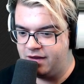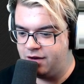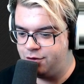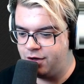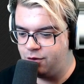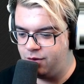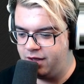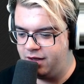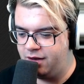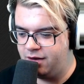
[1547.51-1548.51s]
And
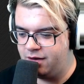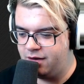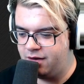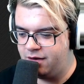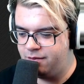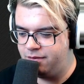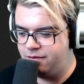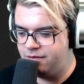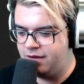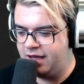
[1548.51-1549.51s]
generally,
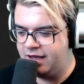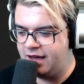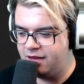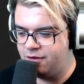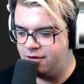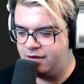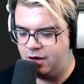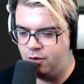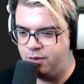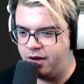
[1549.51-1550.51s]
they
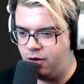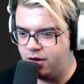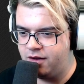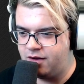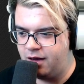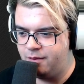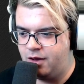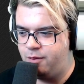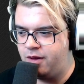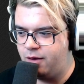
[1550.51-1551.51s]
don't play all the time. They
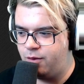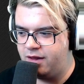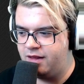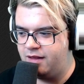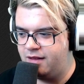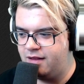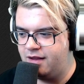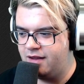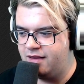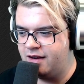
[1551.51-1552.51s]
play when
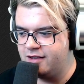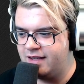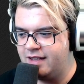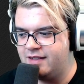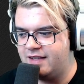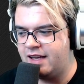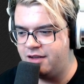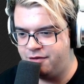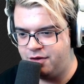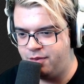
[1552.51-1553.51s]
there's
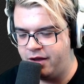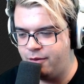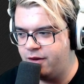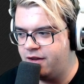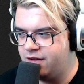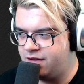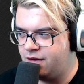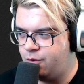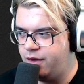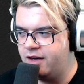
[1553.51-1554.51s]
incentive to play. When there's a
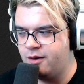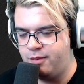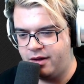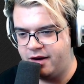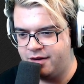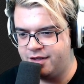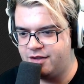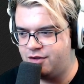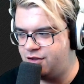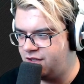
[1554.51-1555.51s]
weaker player
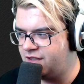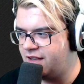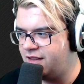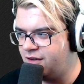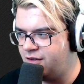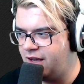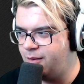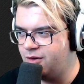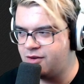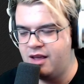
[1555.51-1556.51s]
that sits at their
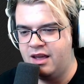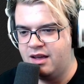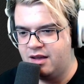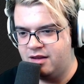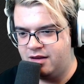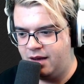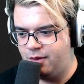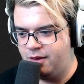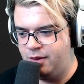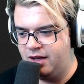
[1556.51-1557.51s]
tables, the table
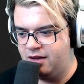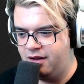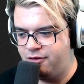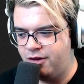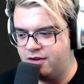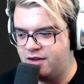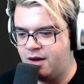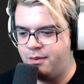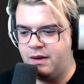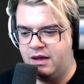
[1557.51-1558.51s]
immediately fills
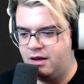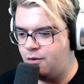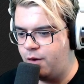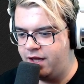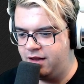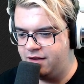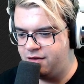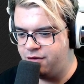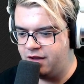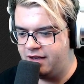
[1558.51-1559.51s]
up, waitlist
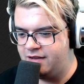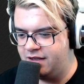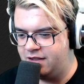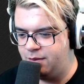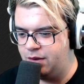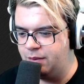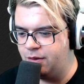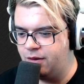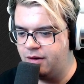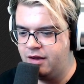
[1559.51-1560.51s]
for like 60
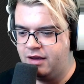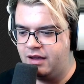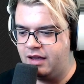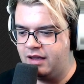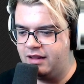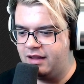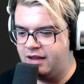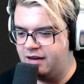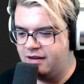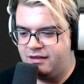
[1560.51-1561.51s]
people, and
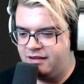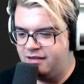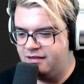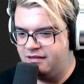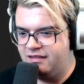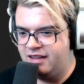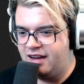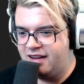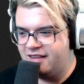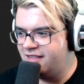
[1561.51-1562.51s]
then,
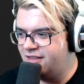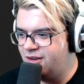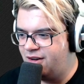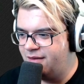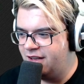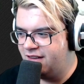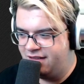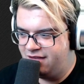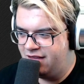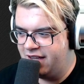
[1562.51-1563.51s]
yeah, I mean,
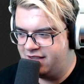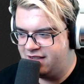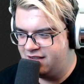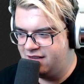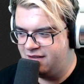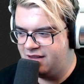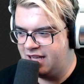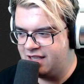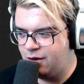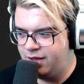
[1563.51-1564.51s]
that's
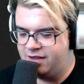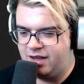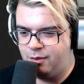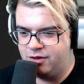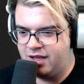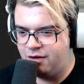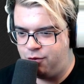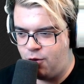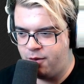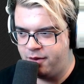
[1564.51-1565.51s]
how these tables get
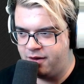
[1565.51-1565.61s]
formed.